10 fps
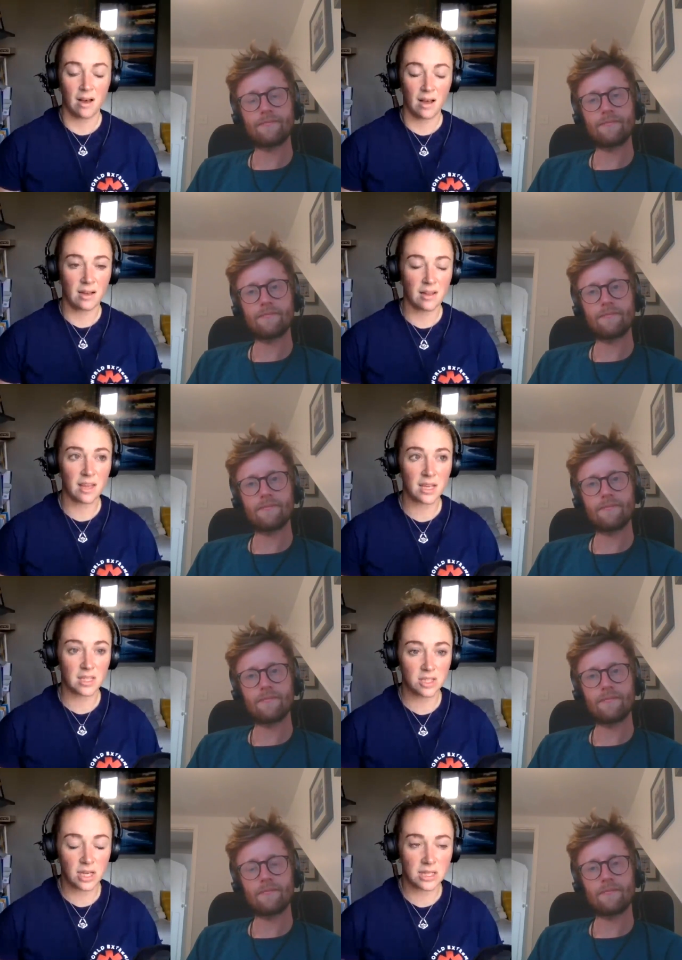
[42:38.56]
Speaker 1: And I think
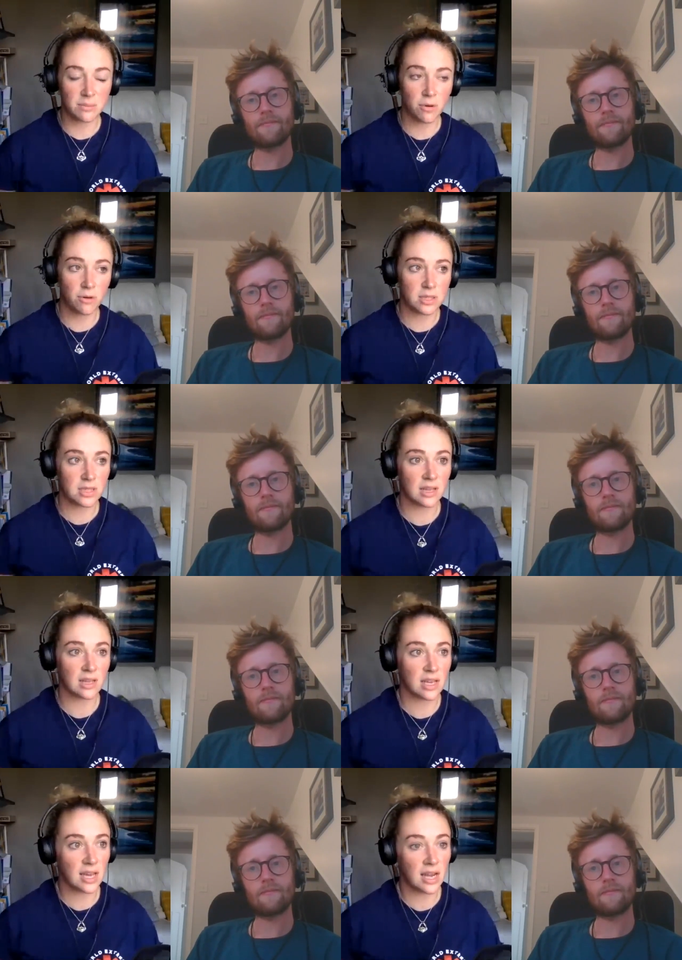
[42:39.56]
it's it's important to say
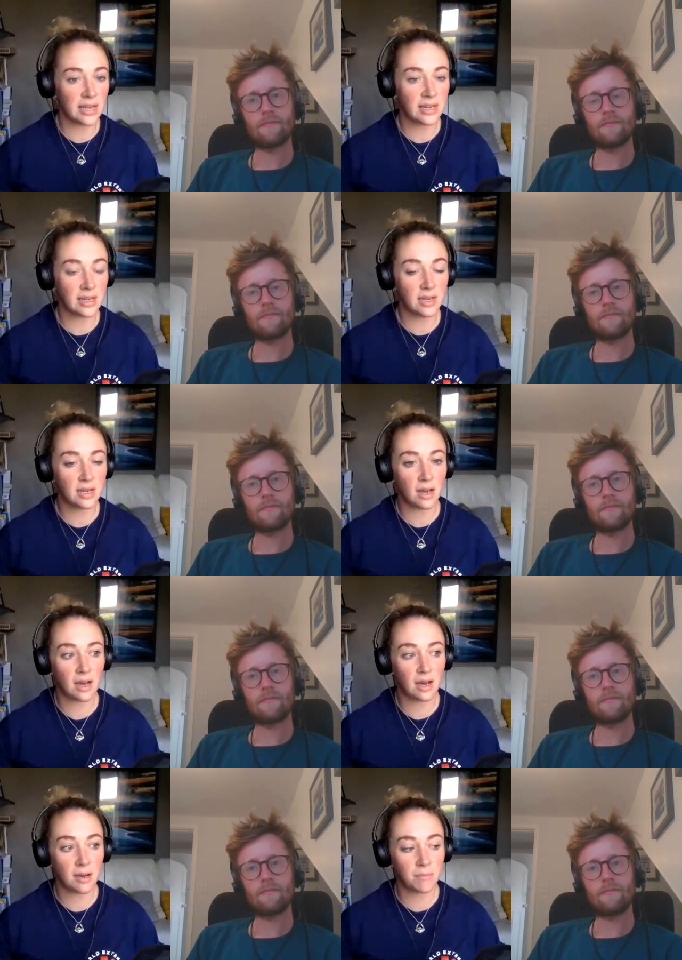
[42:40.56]
that Kili
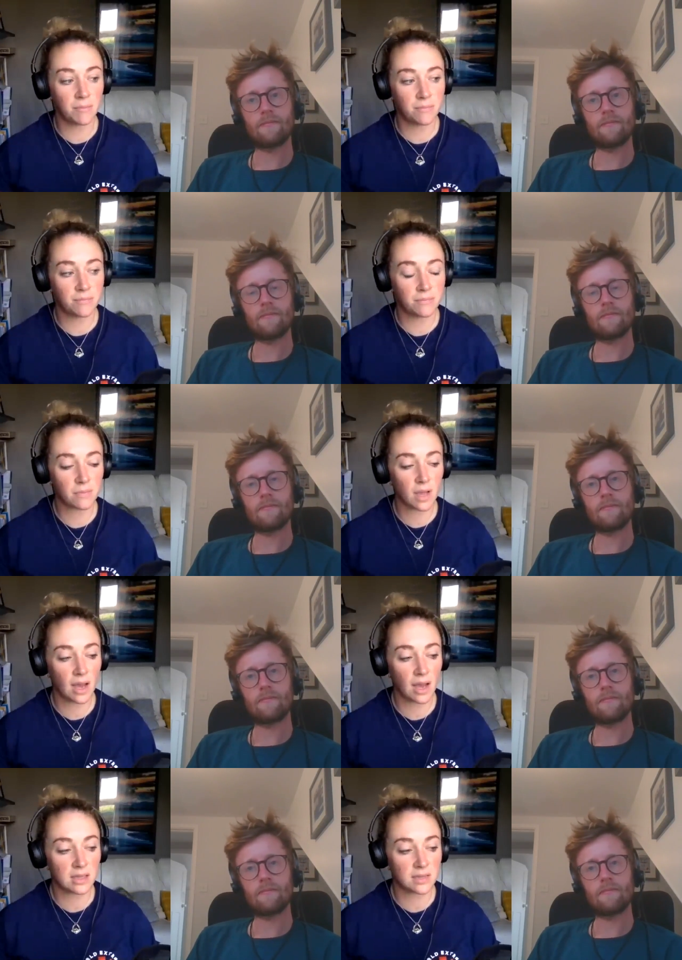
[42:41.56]
um,
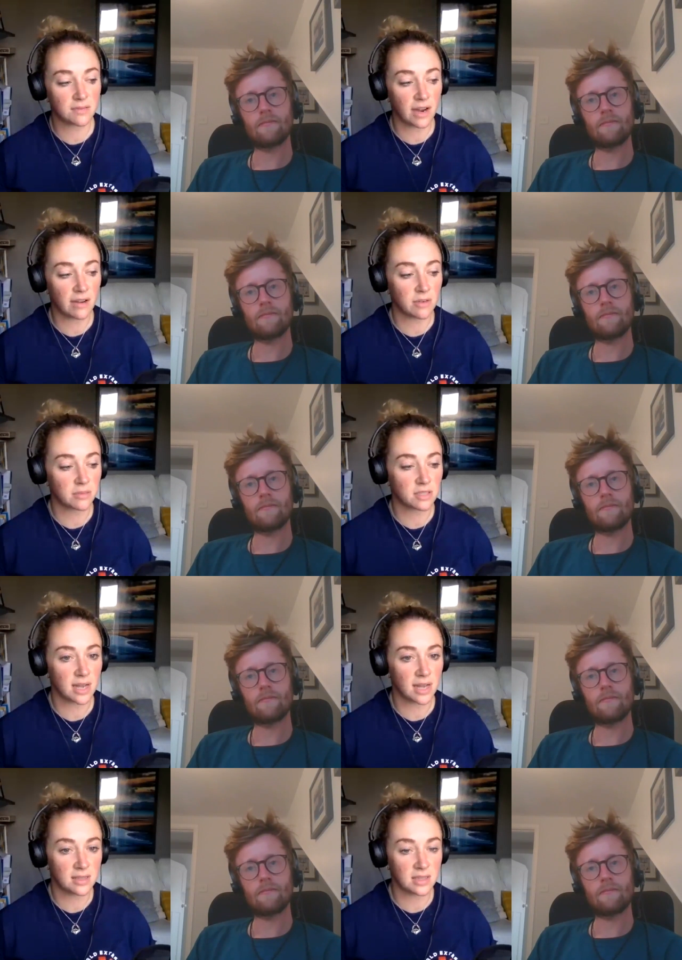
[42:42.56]
has variable
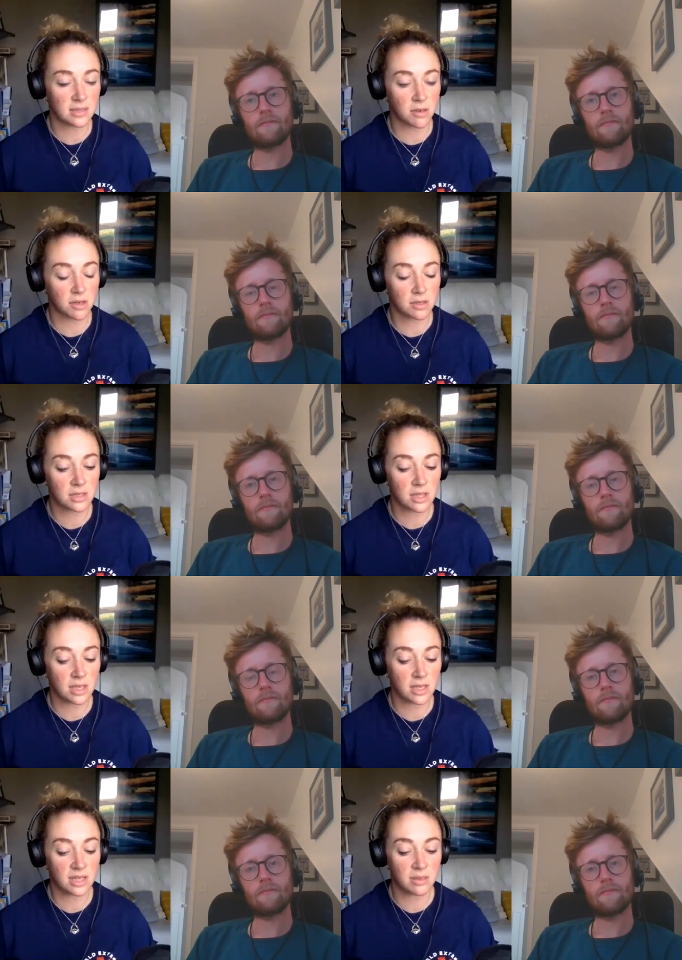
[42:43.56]
standards amongst
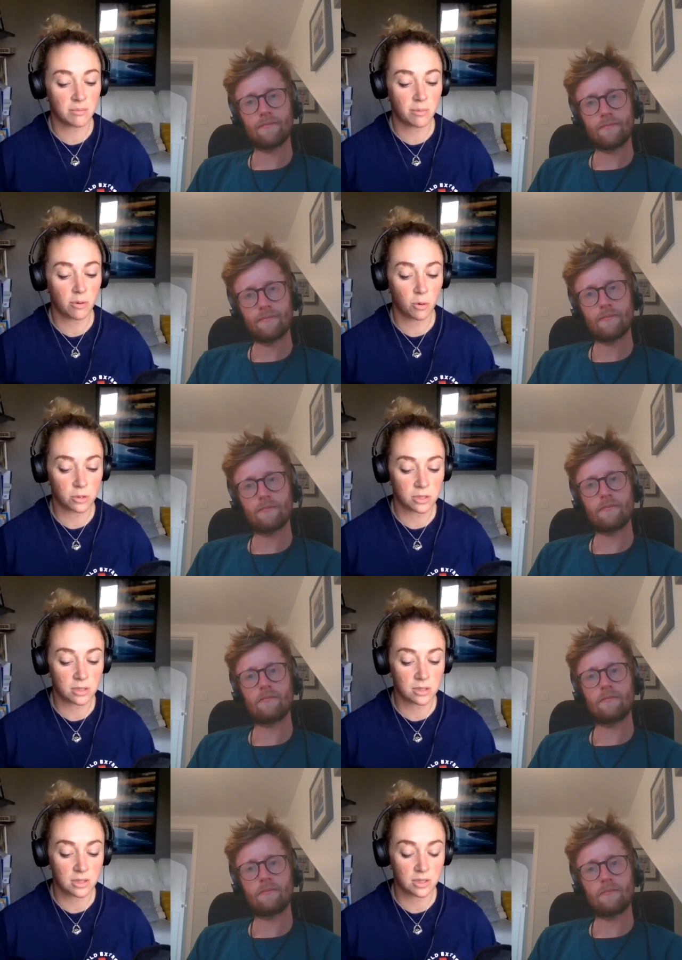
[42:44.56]
the
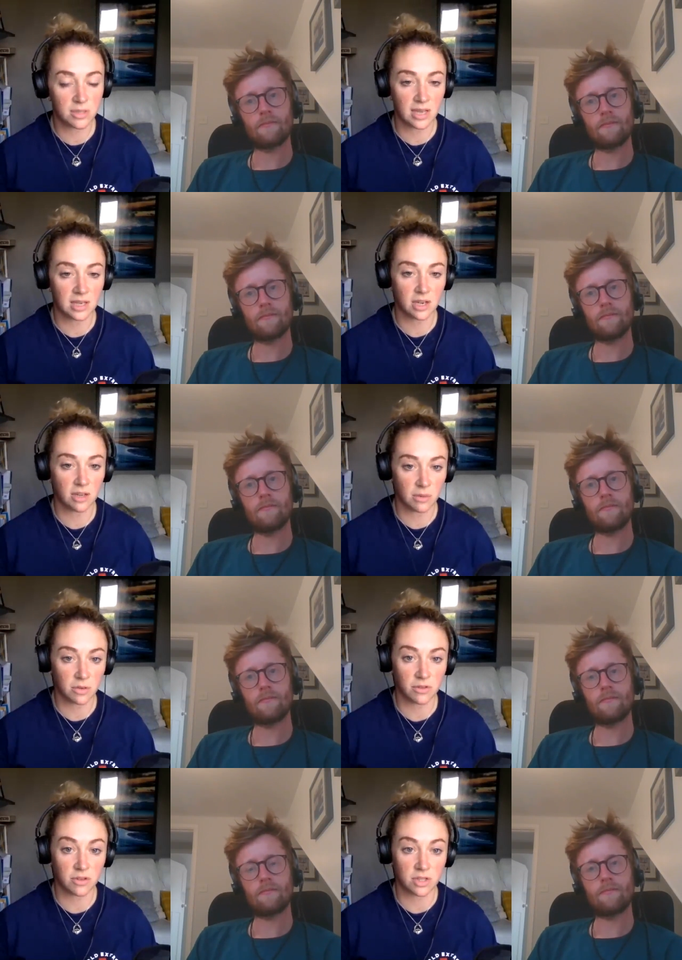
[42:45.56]
porters. You were saying, you know, they
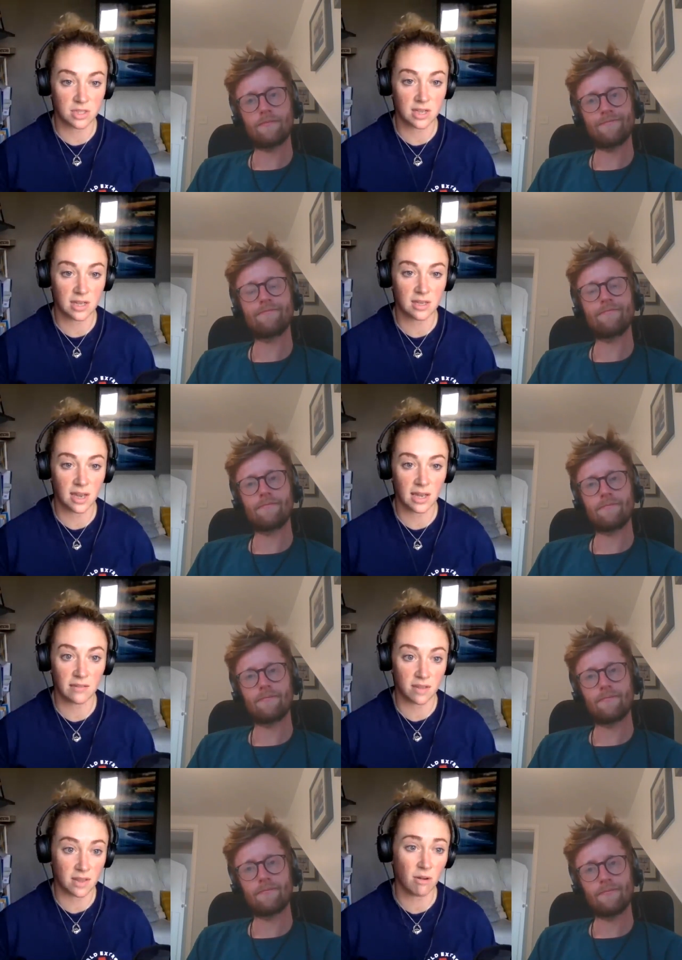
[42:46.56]
would have mm. used to stay in the
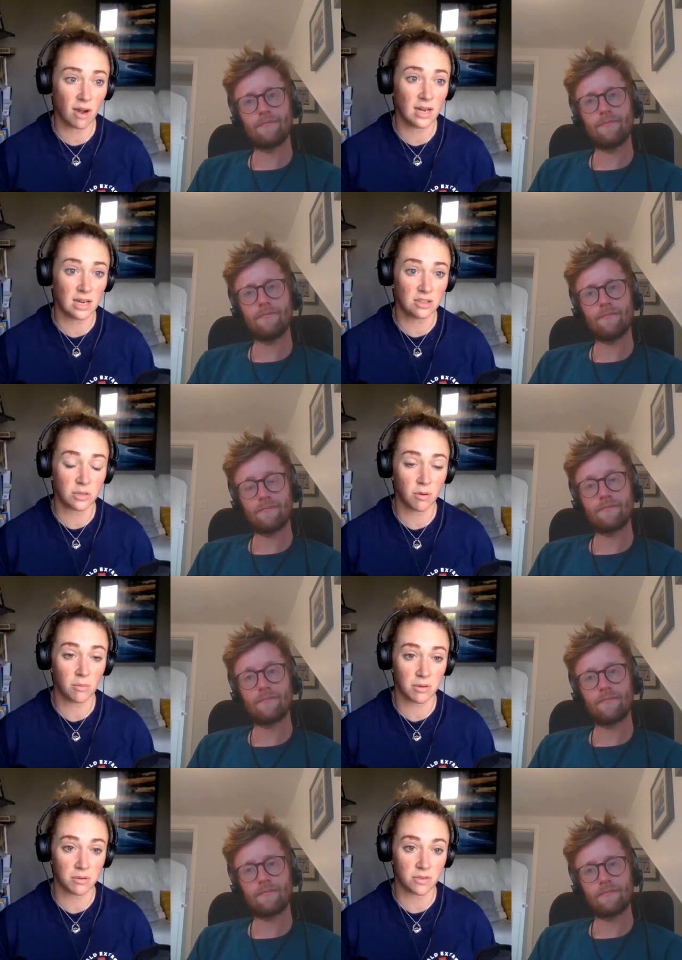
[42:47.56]
cave, and they quite mm. literally mm.
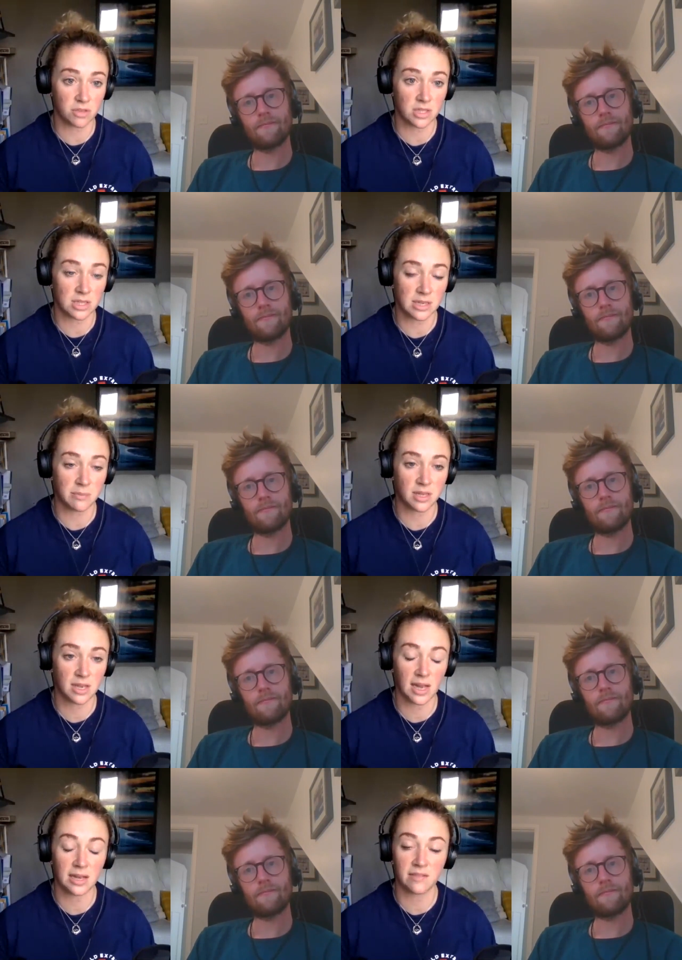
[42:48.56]
probably would have used to sleep in the
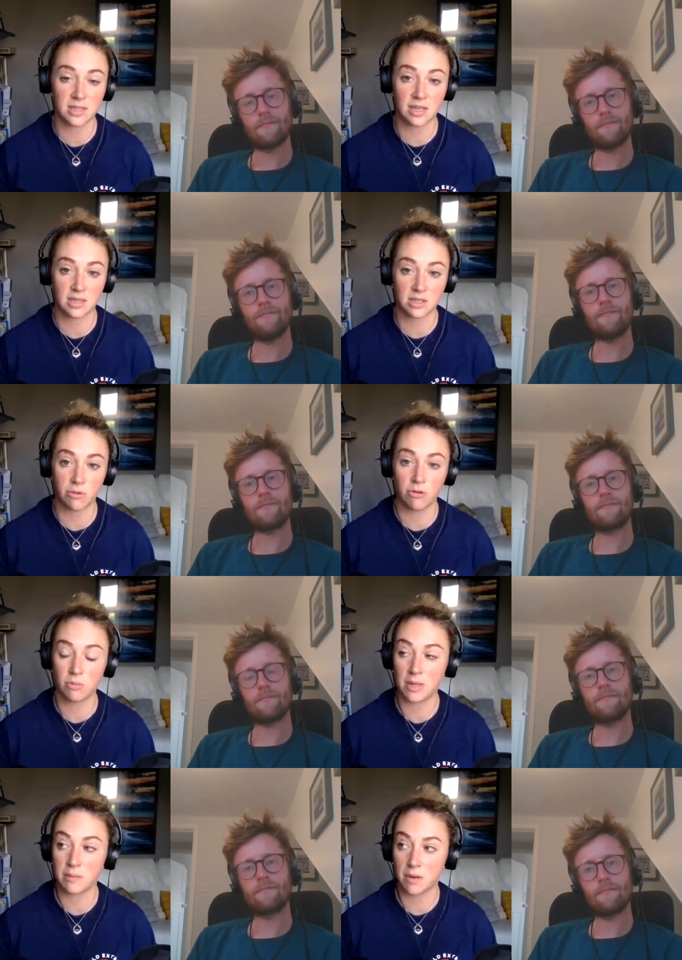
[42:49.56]
cave as they mm.
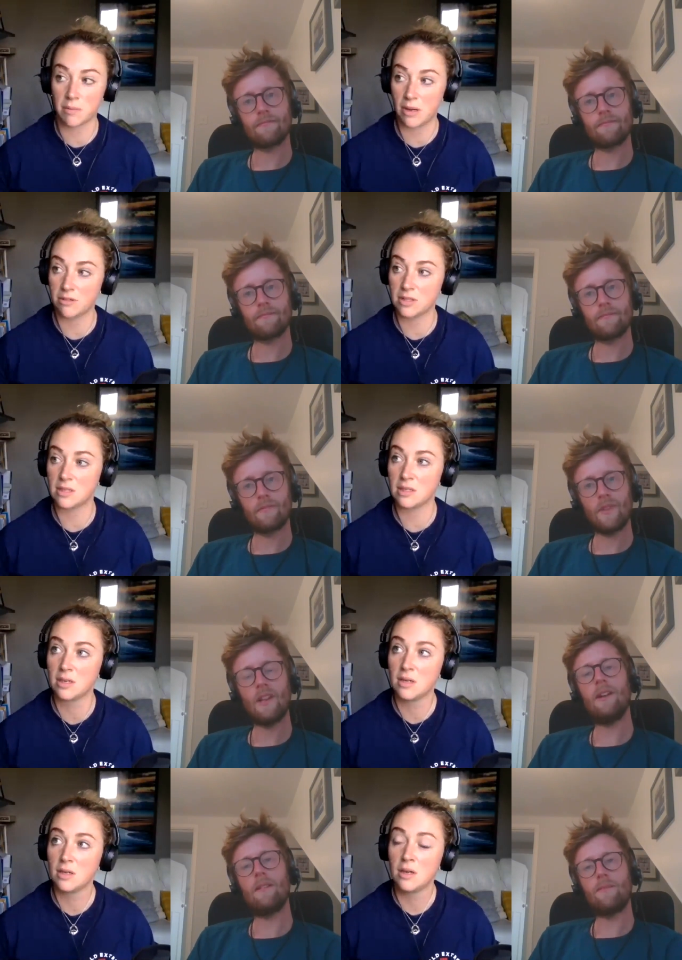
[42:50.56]
supported mm. people up the mountain.
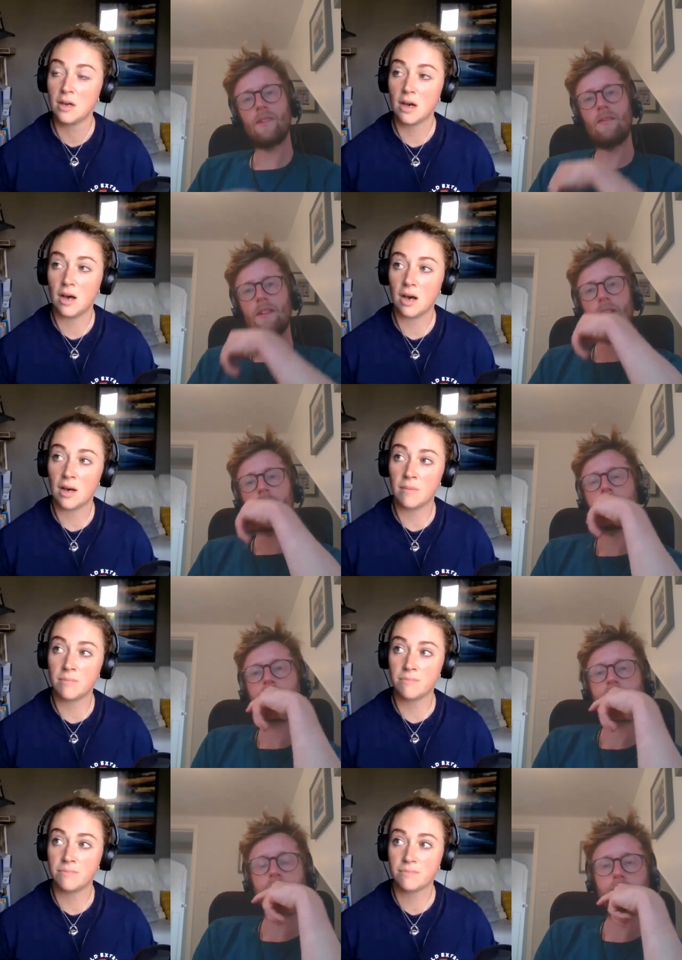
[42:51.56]
Yeah, definitely.
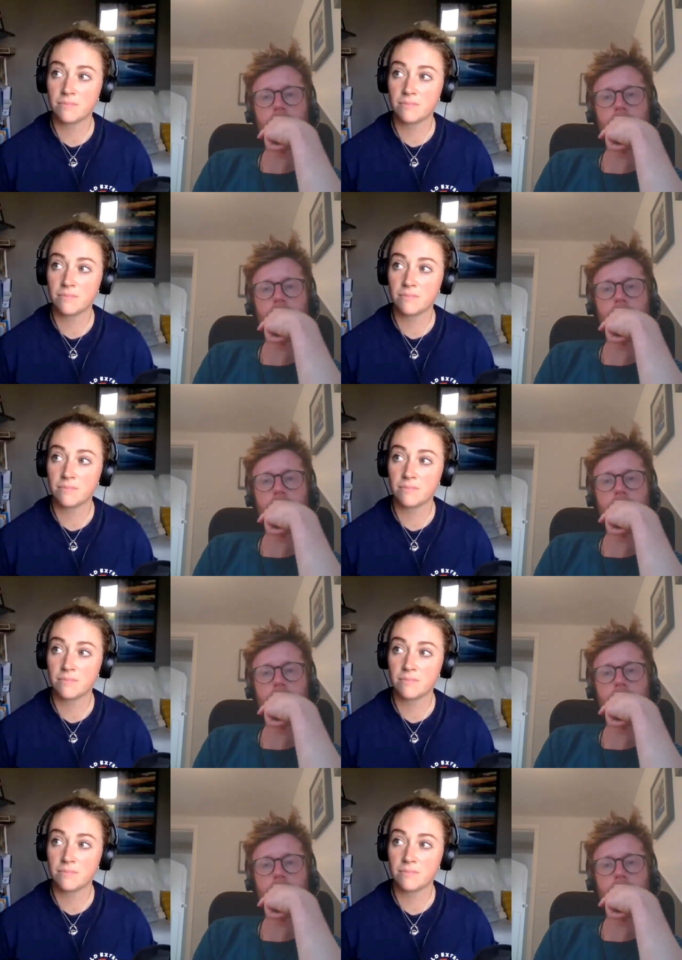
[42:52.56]
Um,